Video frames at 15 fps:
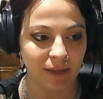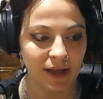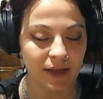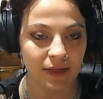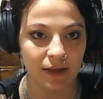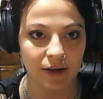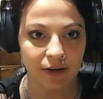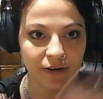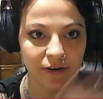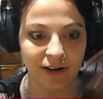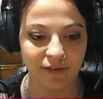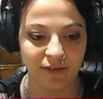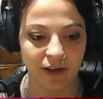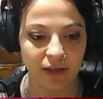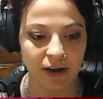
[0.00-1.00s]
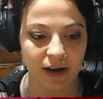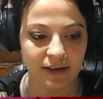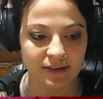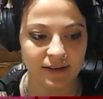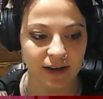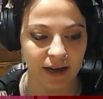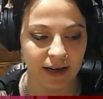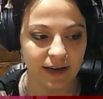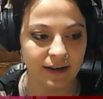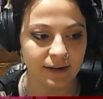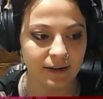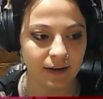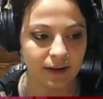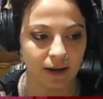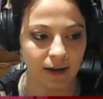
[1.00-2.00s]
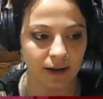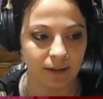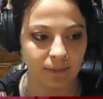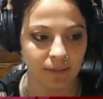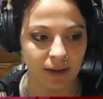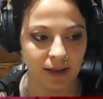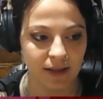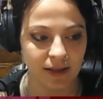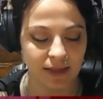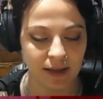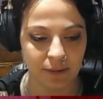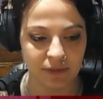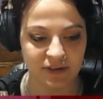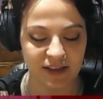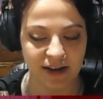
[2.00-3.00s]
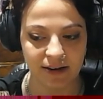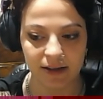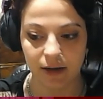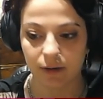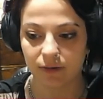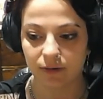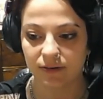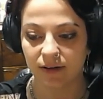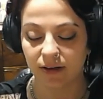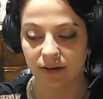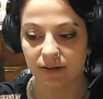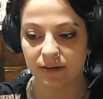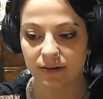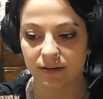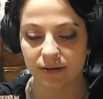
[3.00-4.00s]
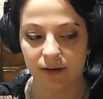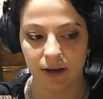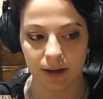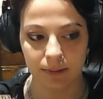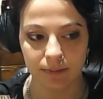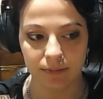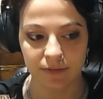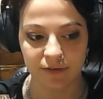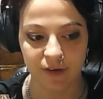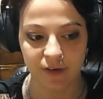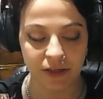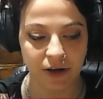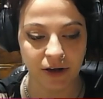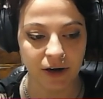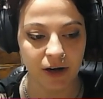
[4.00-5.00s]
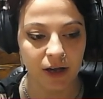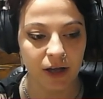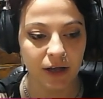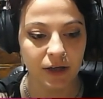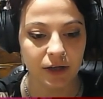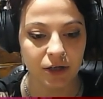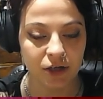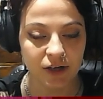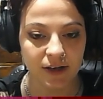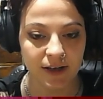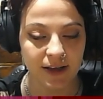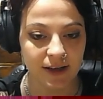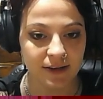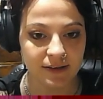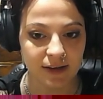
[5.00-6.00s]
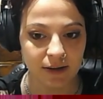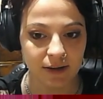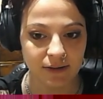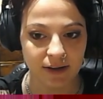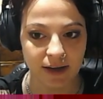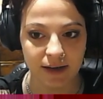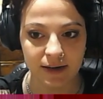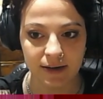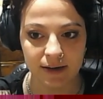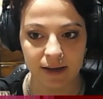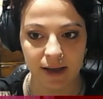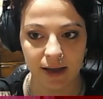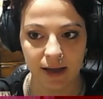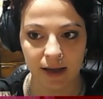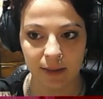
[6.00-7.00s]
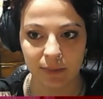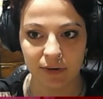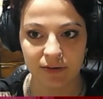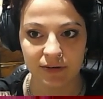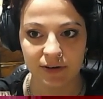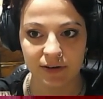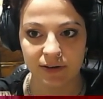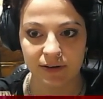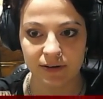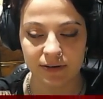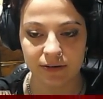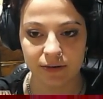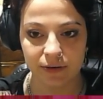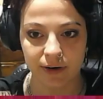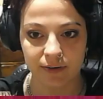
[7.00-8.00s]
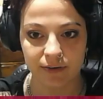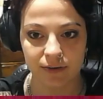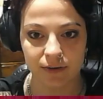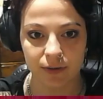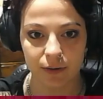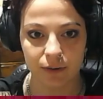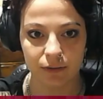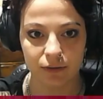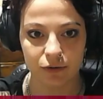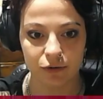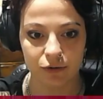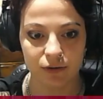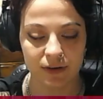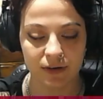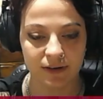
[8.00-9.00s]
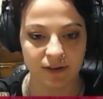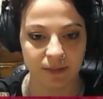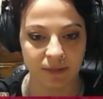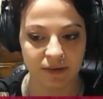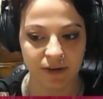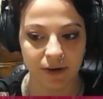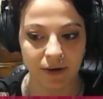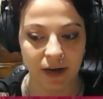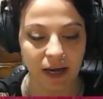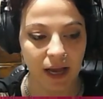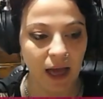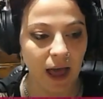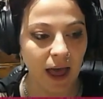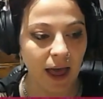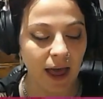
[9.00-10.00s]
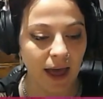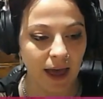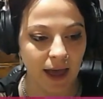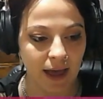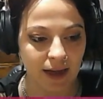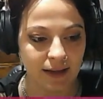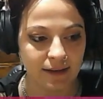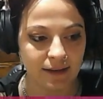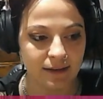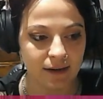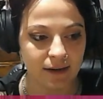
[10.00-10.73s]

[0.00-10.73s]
The grandfather has died. I think that was Natalie Oakstead's father. He is now dead. I moved his gravestone to the cemetery, and